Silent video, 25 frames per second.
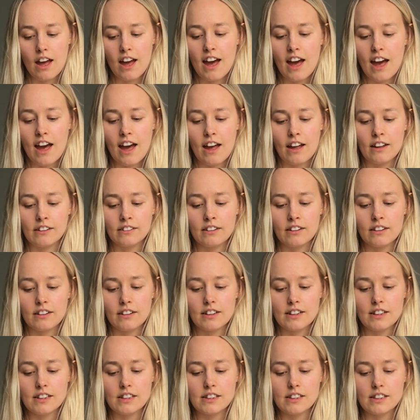and
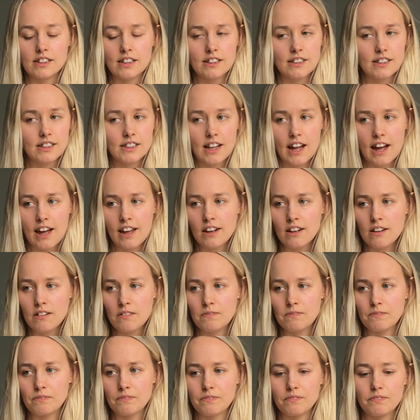since
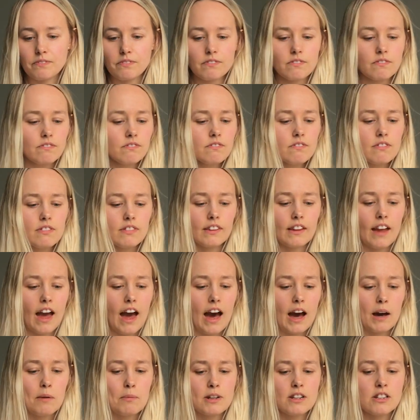then
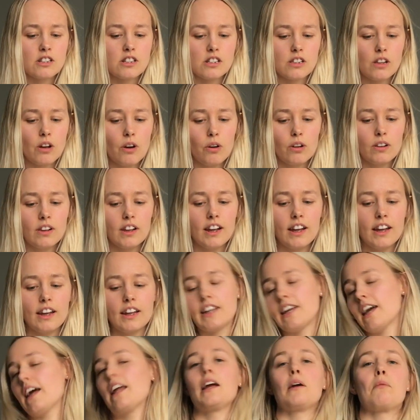I've been slowly
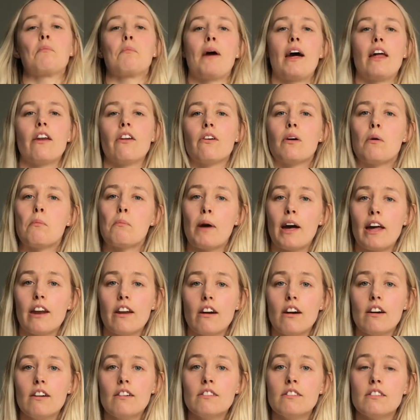getting better and
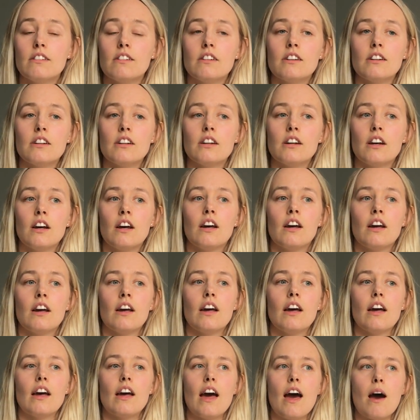better,
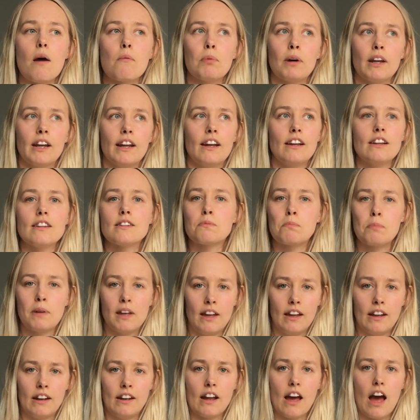but it has
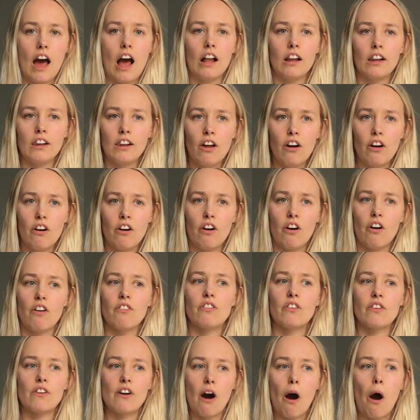been a lot
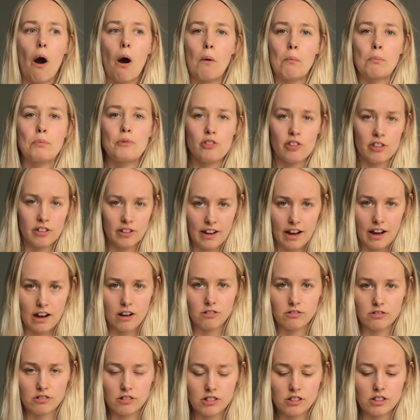of ups and
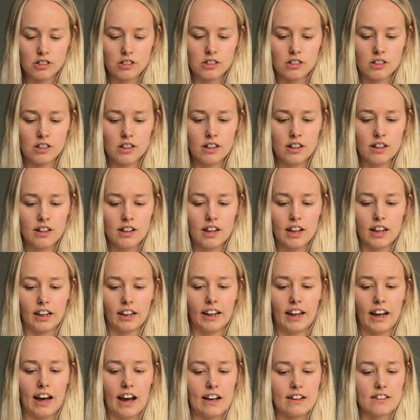downs.
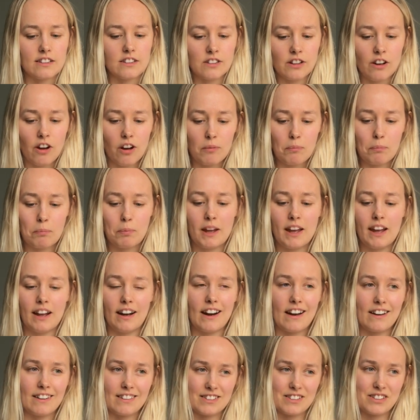It has not
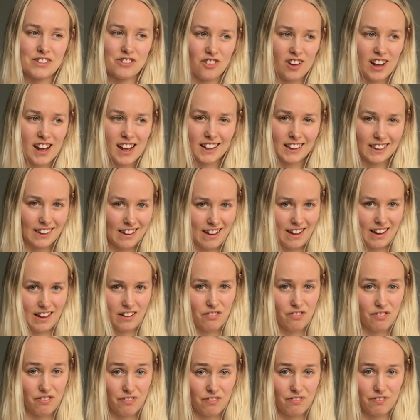been a straight
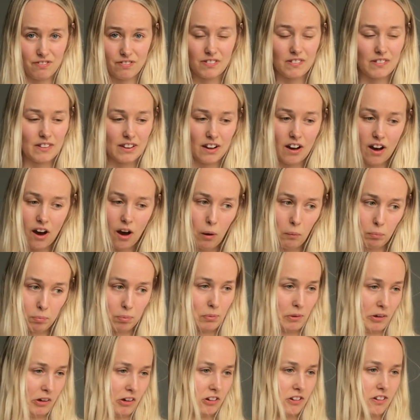line
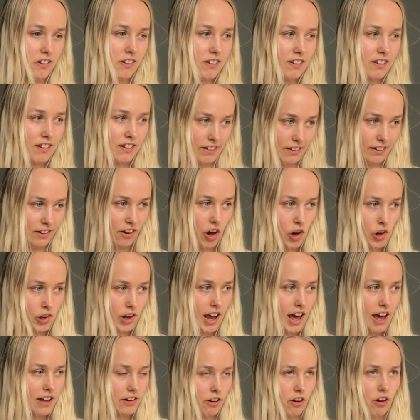upward,
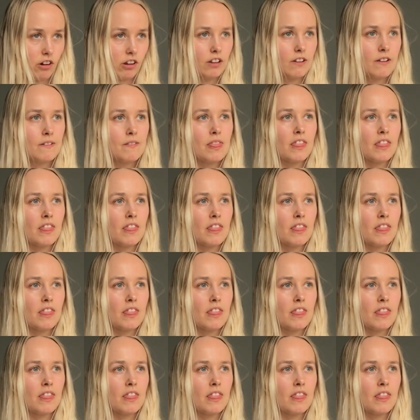not at all,